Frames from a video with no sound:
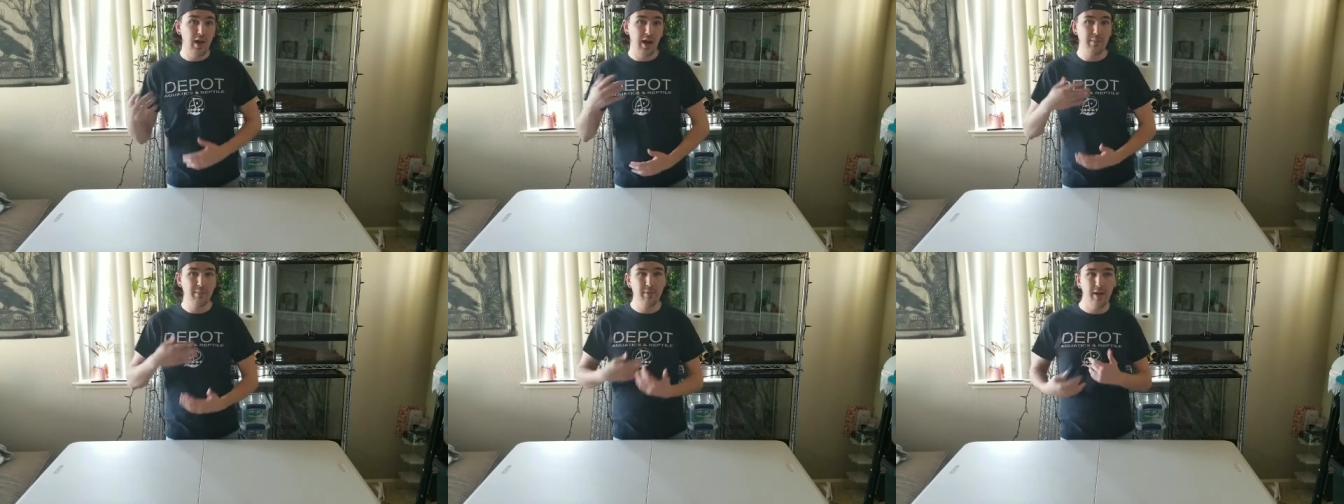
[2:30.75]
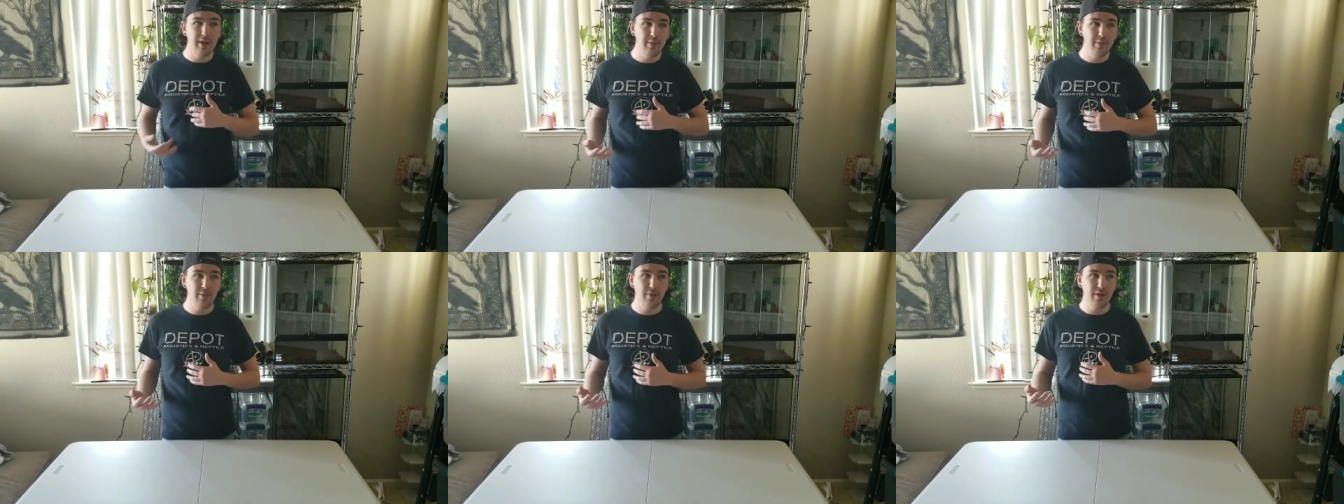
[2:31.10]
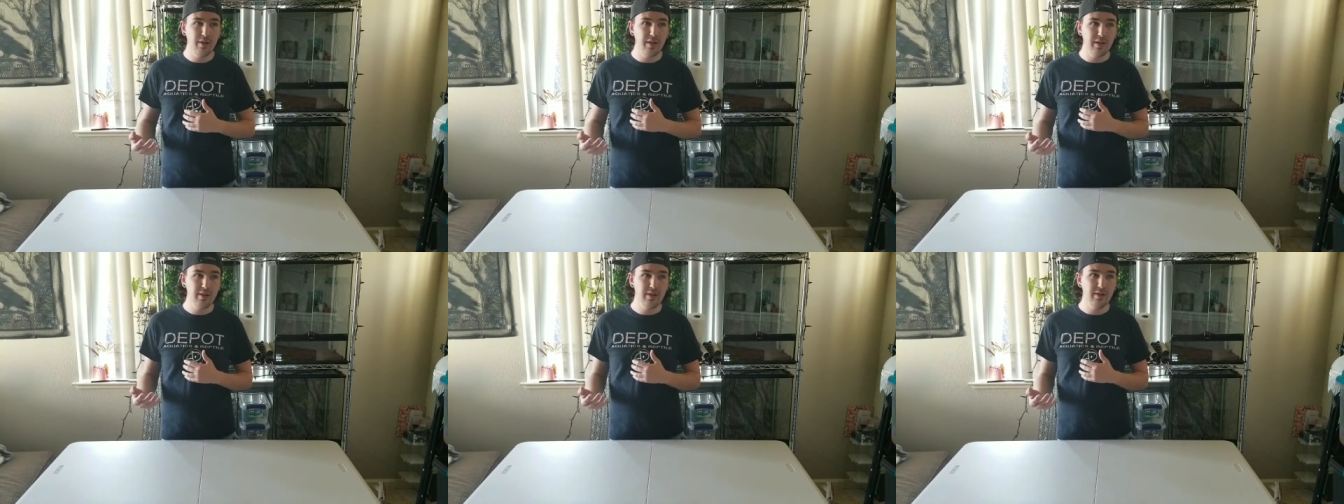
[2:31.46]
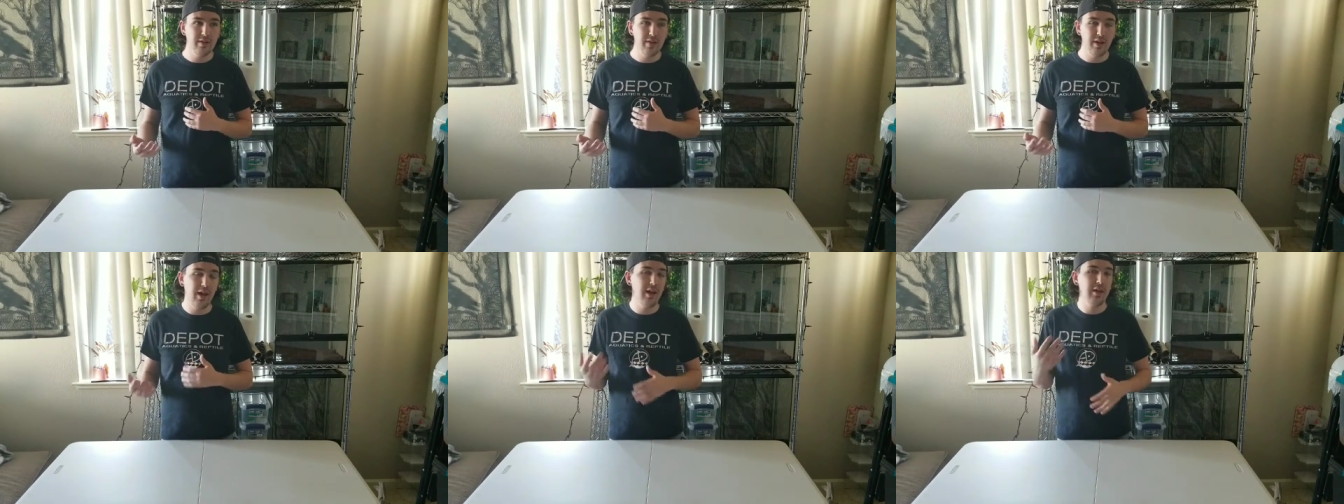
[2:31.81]
I'm kind of playing
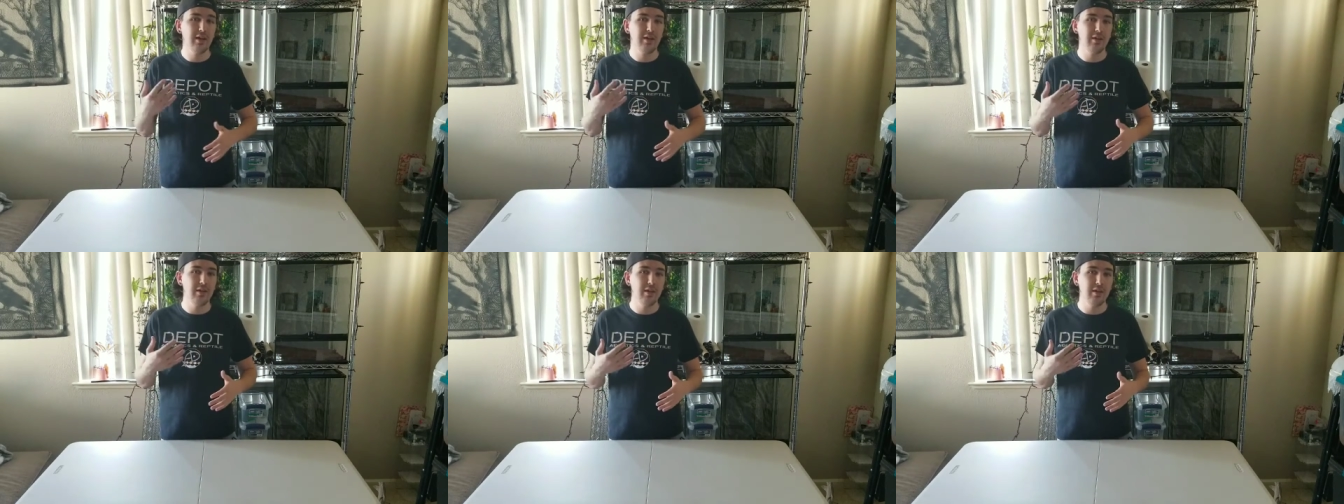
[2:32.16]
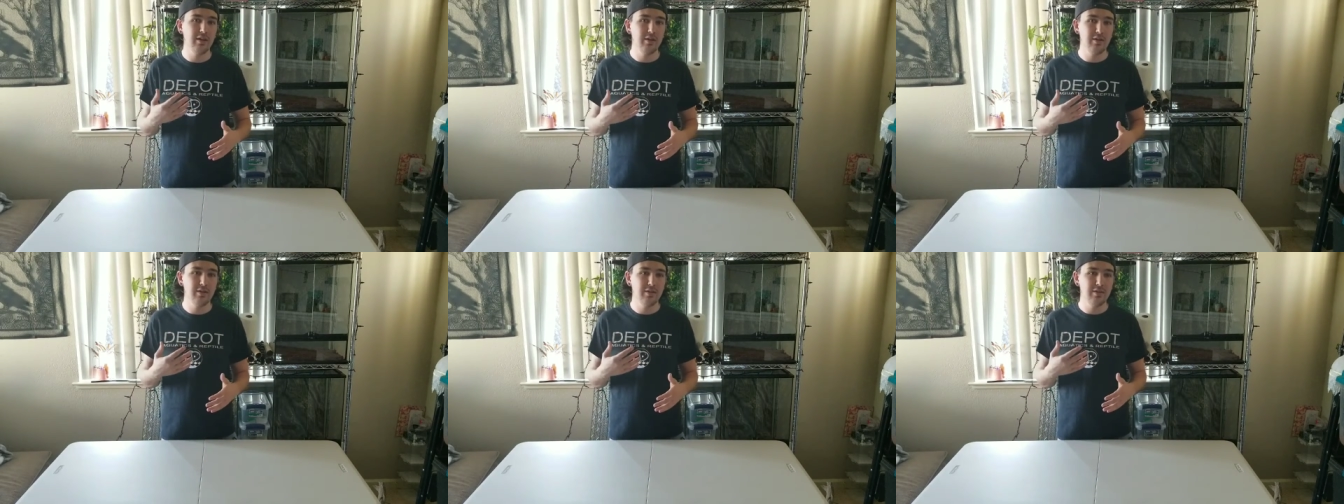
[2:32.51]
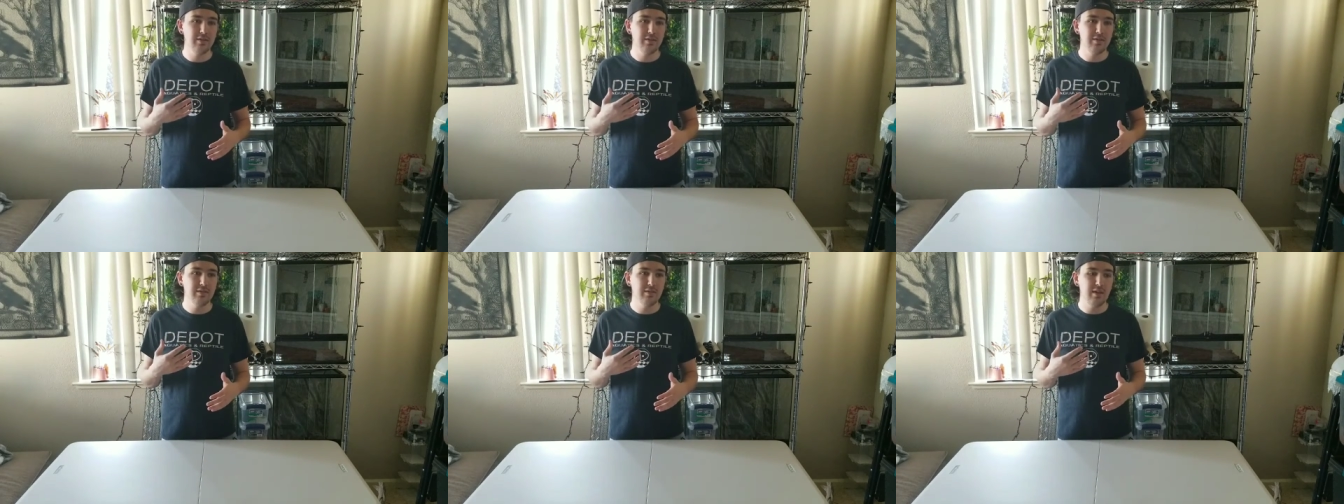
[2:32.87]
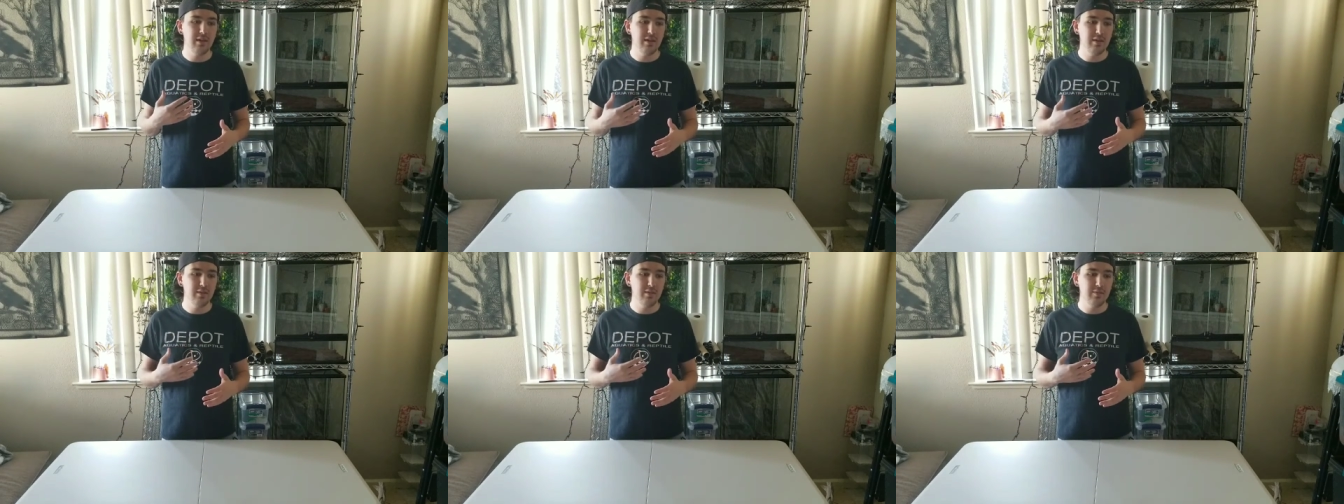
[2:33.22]
at
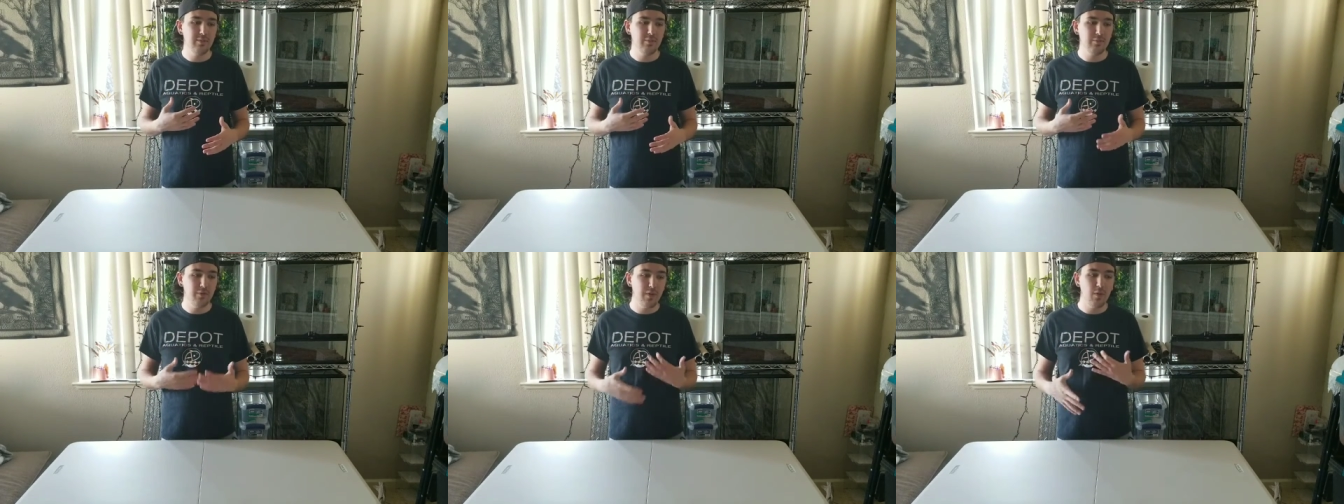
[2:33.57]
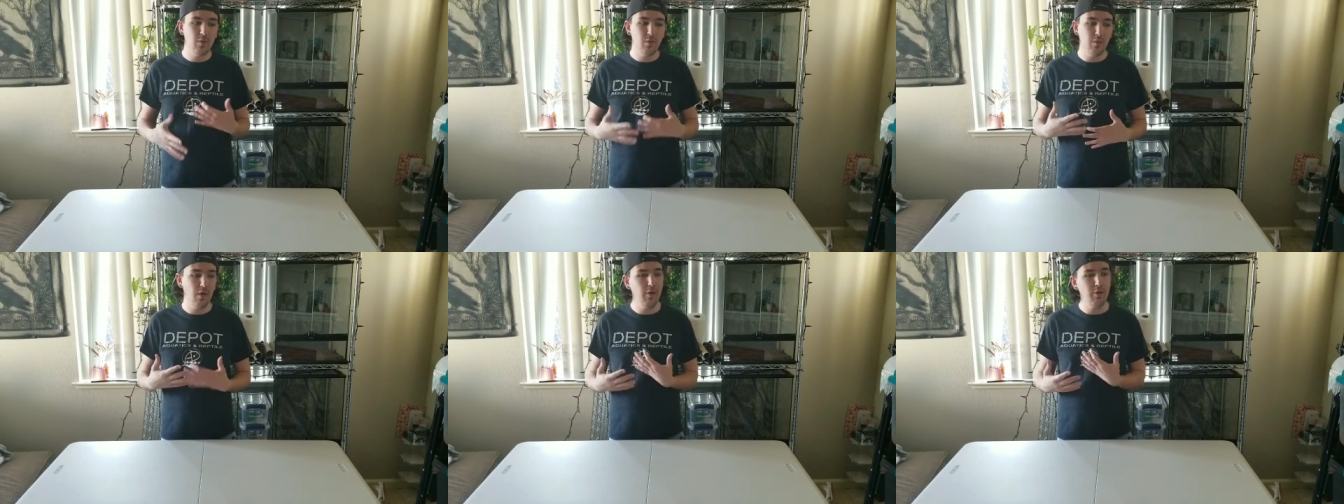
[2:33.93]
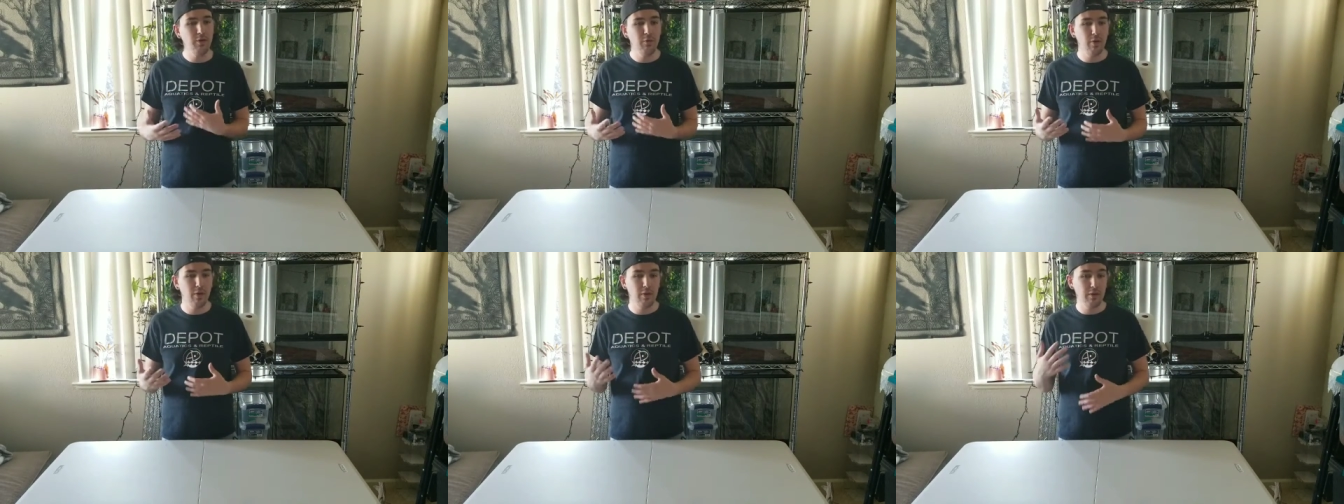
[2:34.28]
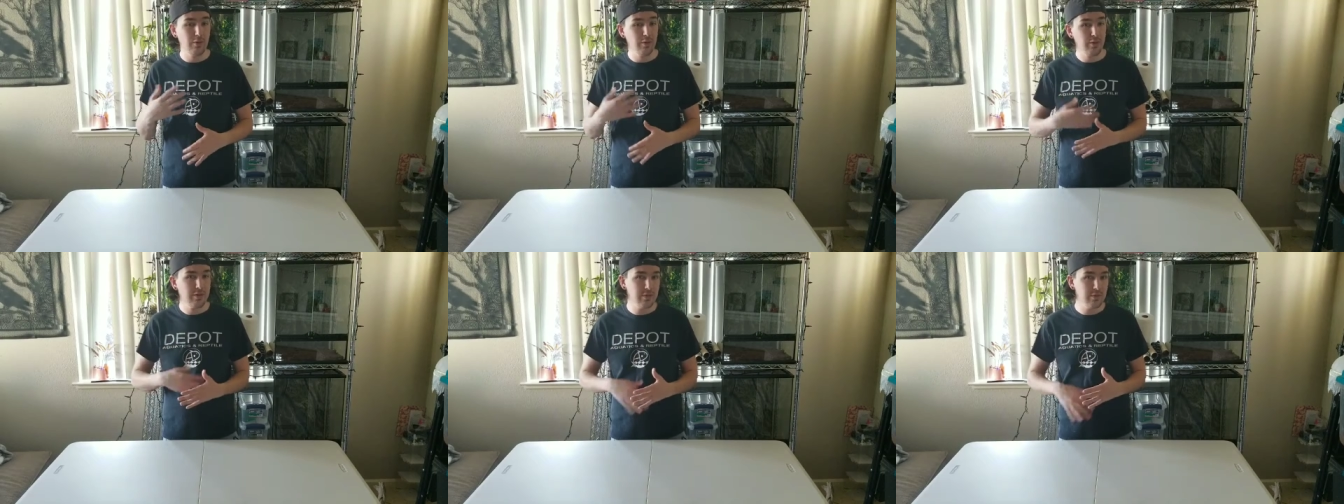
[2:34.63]
face value where
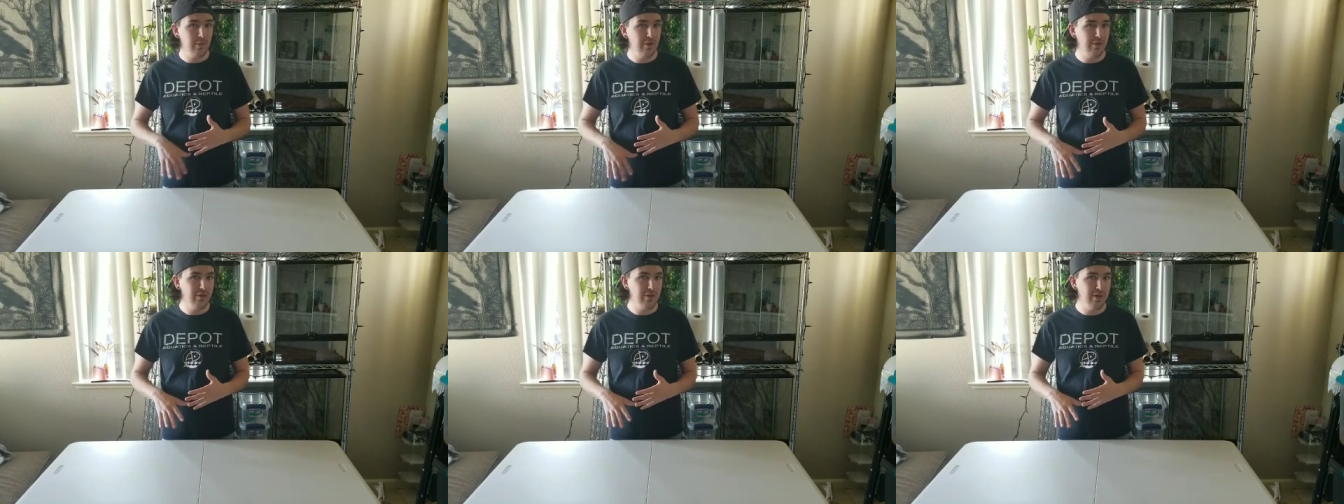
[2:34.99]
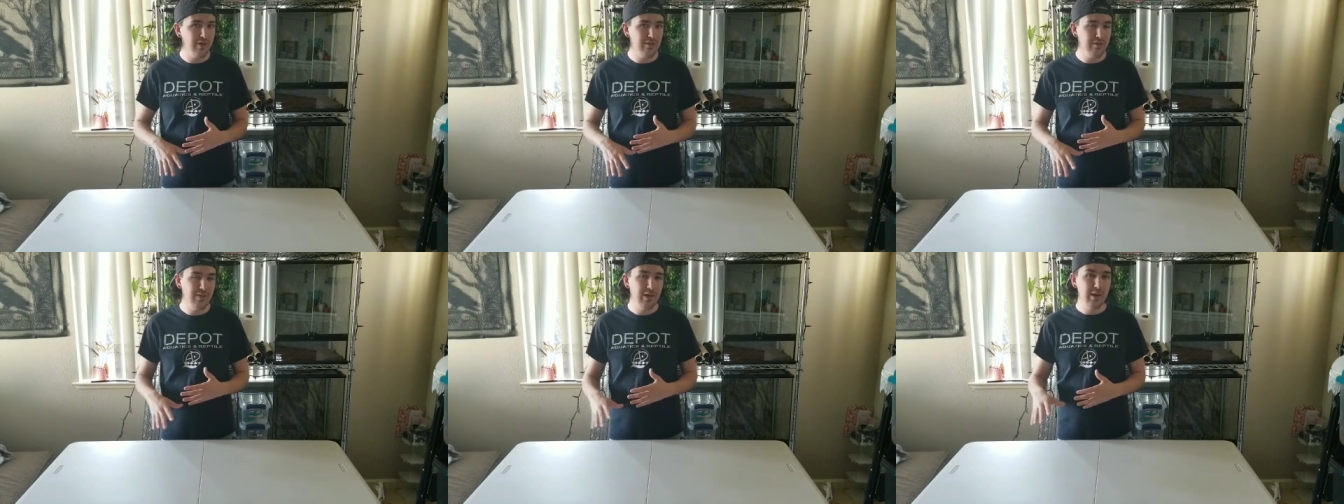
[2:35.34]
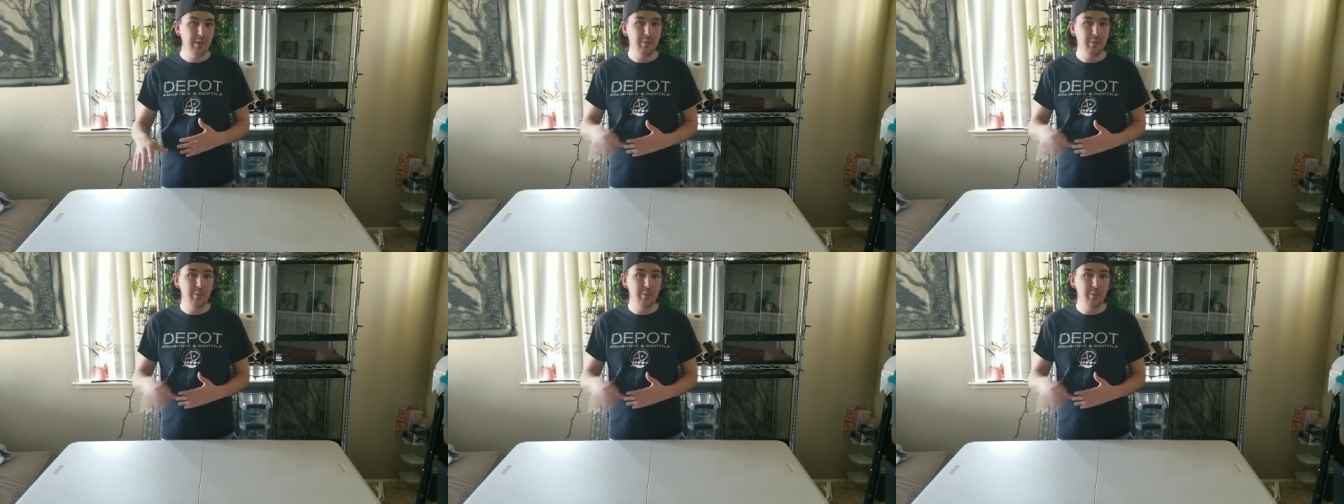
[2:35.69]
it looks small enough,